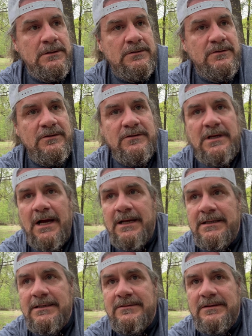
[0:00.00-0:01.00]
just
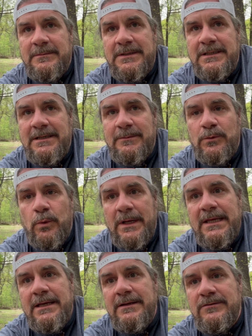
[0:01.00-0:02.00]
kindness. I mean, I'm a
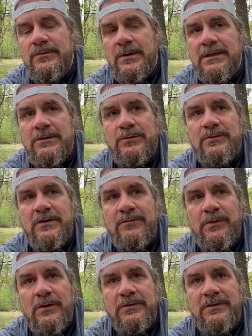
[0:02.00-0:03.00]
wing it, so I lose stuff
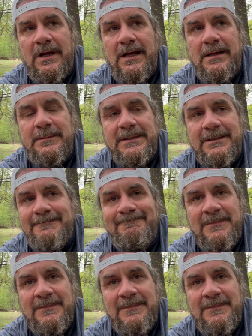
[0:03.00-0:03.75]
all the time, and I